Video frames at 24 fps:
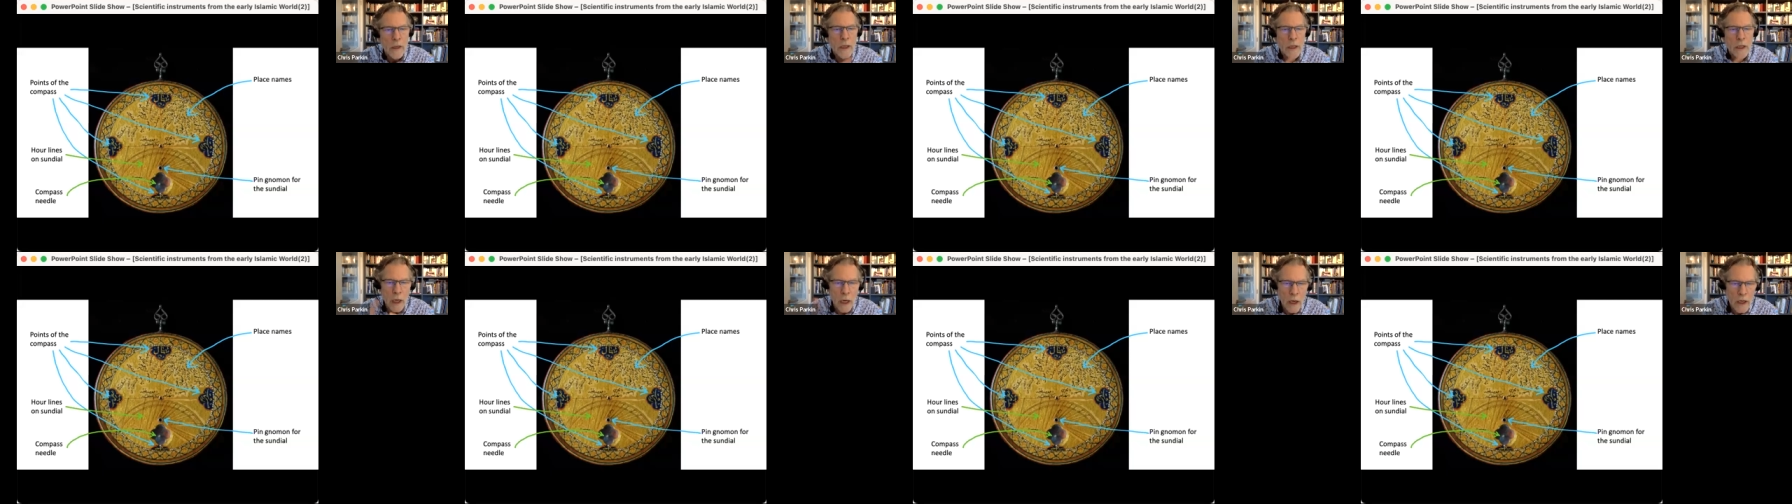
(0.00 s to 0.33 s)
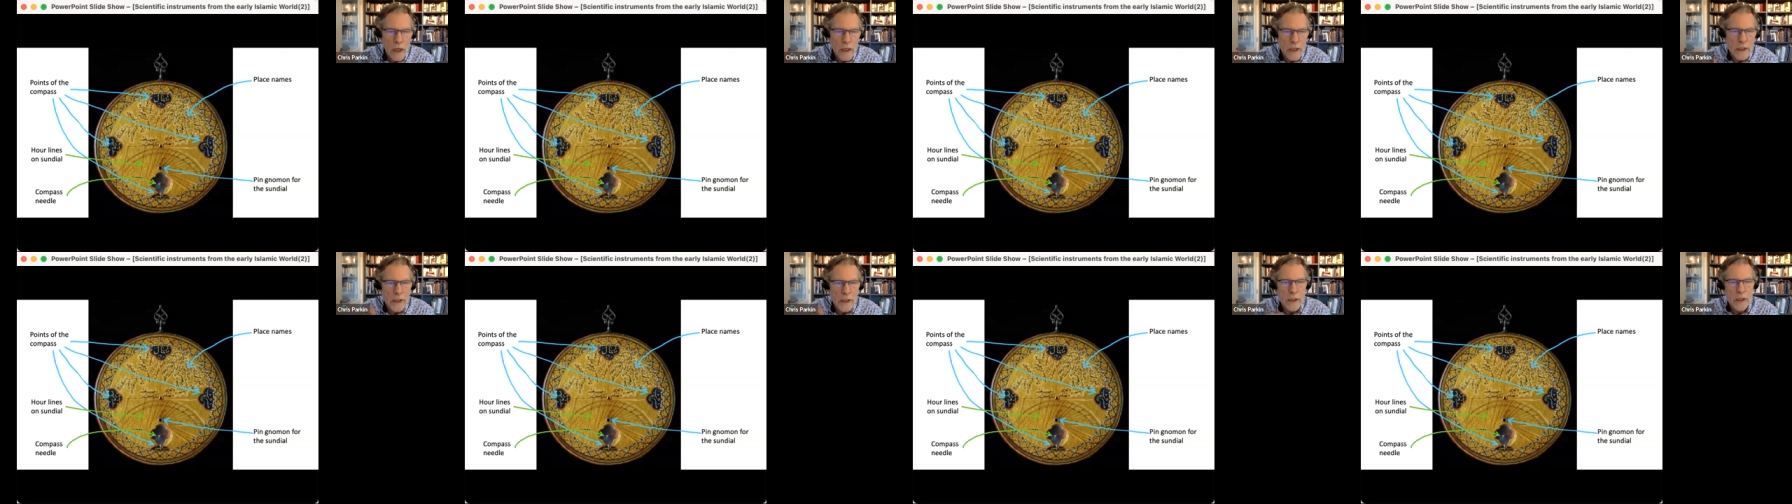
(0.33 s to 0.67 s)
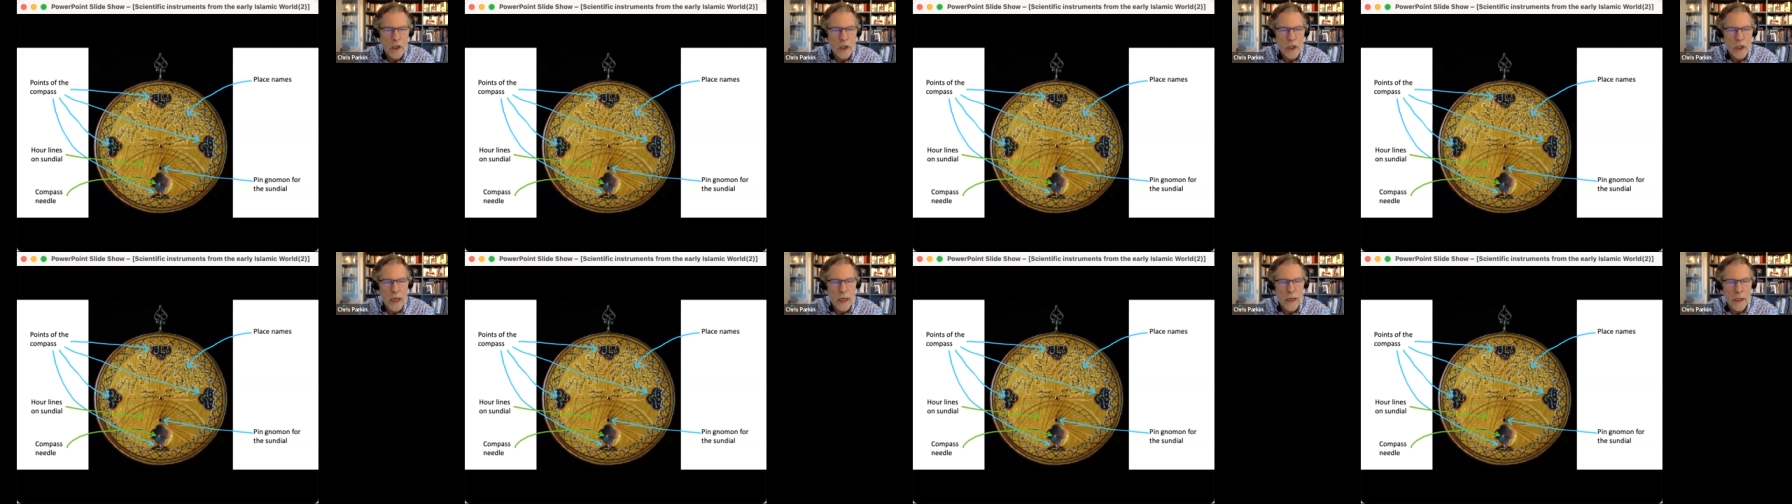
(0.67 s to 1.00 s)
cast the
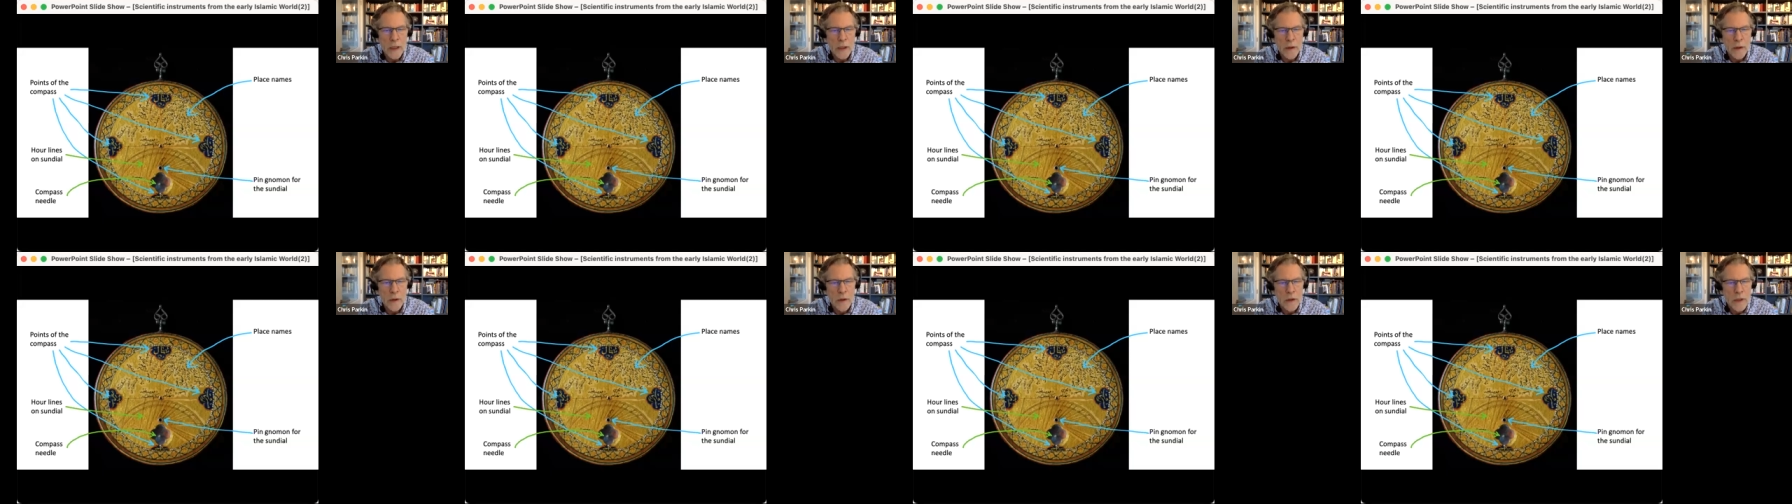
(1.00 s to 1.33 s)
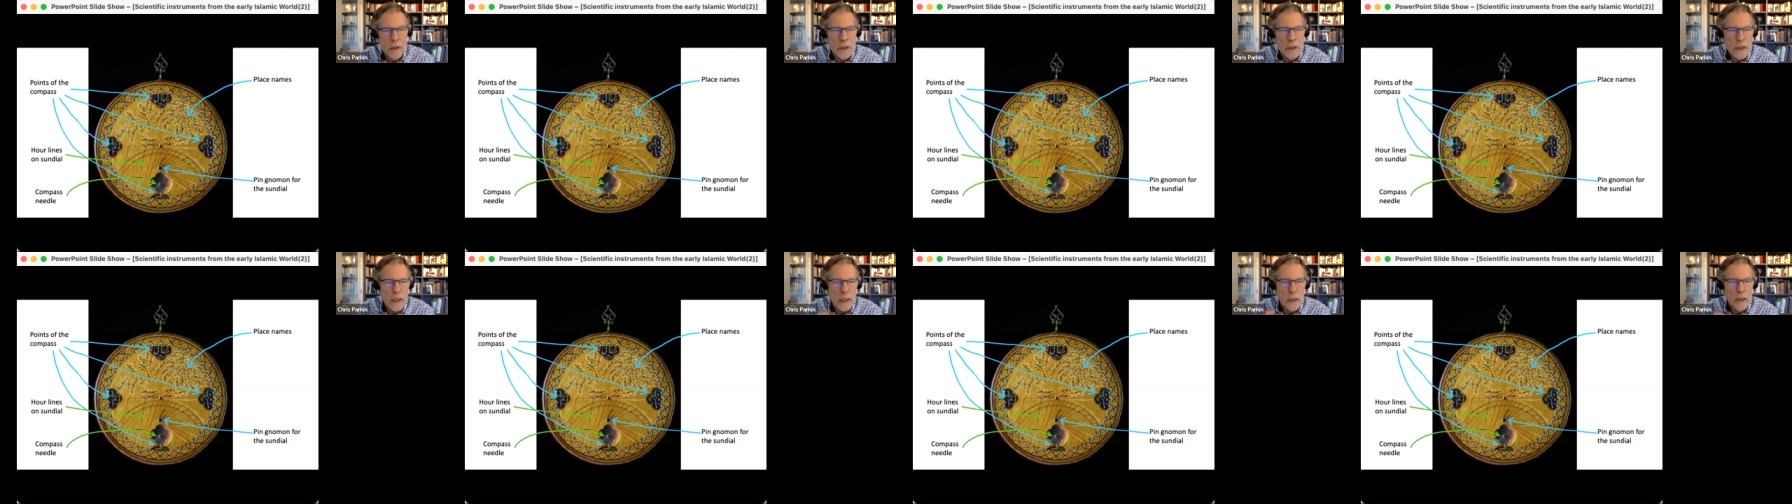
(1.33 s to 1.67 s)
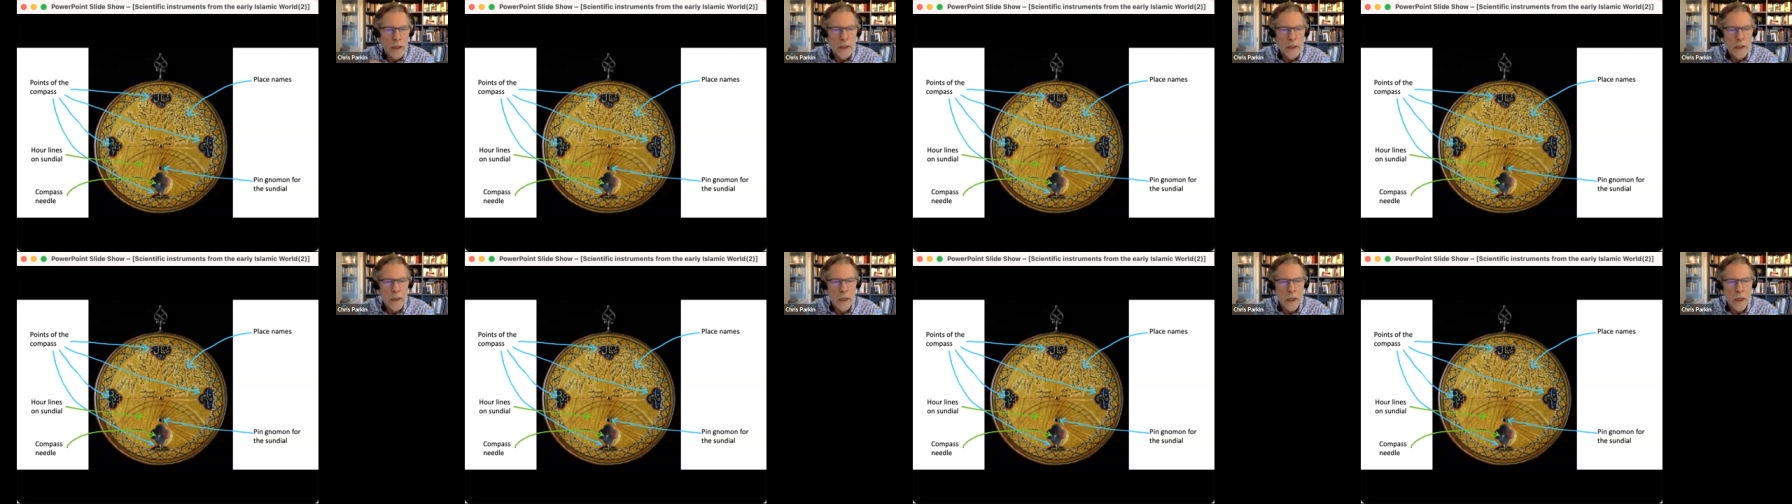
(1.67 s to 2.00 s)
shadow to tell
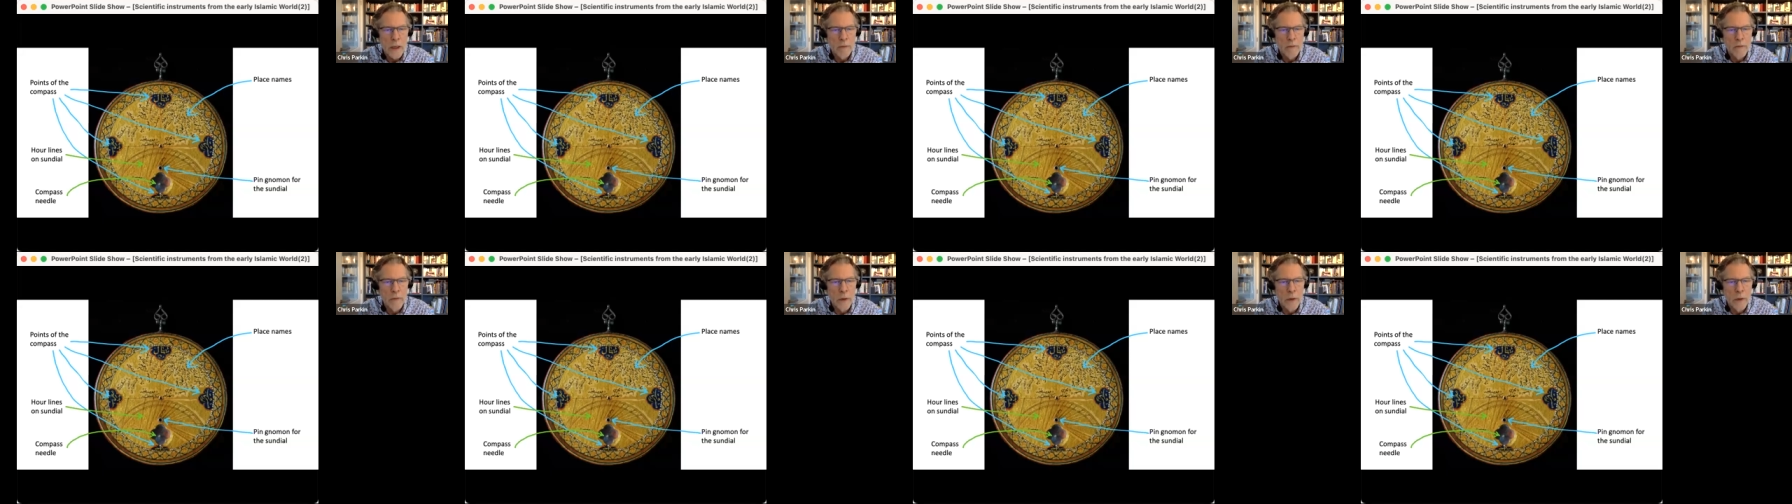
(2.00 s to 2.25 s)
the time